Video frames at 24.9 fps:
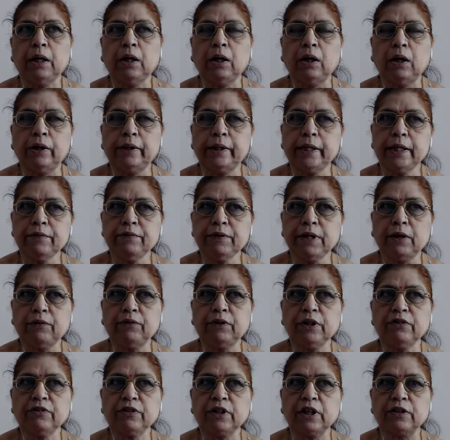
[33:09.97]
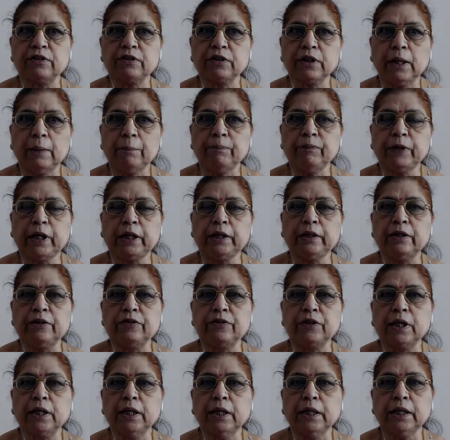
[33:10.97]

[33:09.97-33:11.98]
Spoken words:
already we have discussed, that is